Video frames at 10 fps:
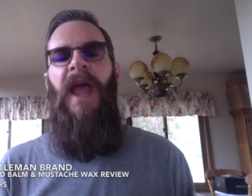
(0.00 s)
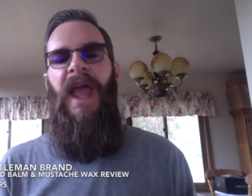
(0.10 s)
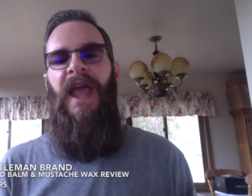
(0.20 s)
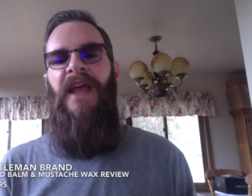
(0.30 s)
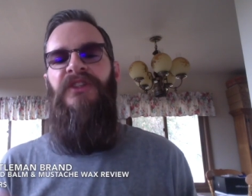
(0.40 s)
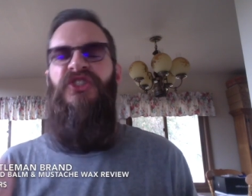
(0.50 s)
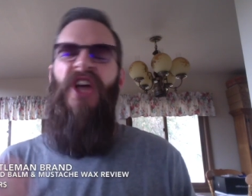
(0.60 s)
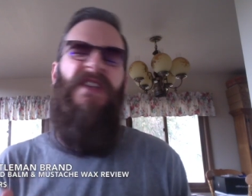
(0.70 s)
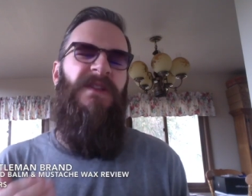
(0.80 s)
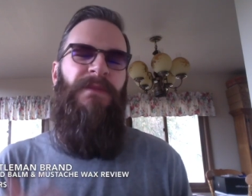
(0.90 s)
And
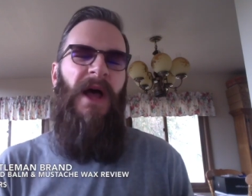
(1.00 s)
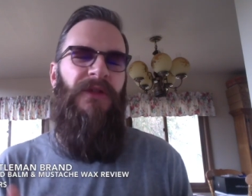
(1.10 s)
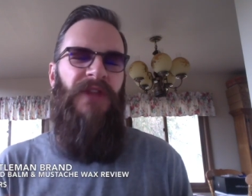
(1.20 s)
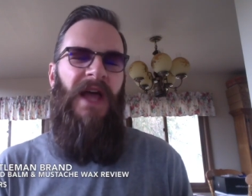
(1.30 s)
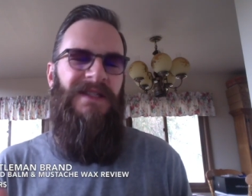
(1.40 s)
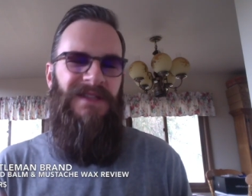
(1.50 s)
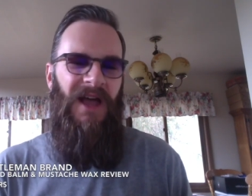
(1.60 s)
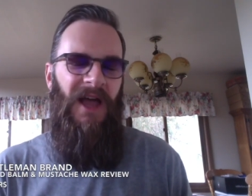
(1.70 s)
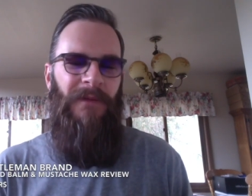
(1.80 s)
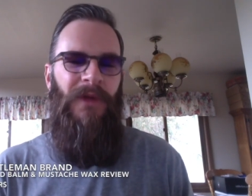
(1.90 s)
just about that
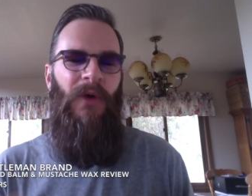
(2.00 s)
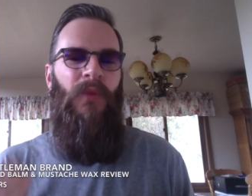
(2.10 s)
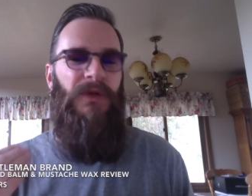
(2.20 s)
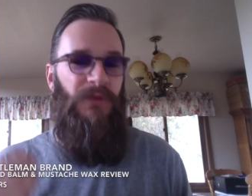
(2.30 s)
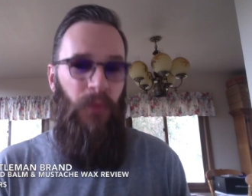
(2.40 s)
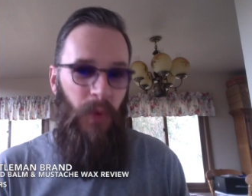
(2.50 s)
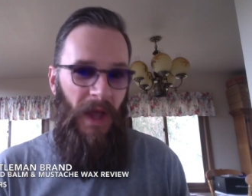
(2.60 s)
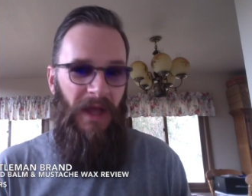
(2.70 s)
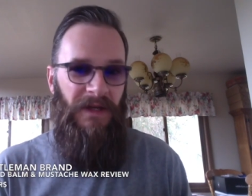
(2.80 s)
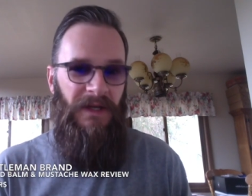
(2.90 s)
time was
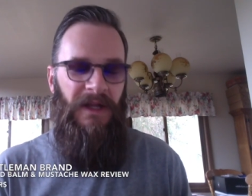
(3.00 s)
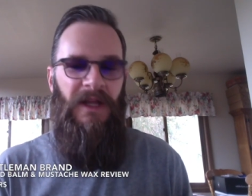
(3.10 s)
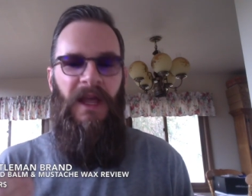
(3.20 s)
when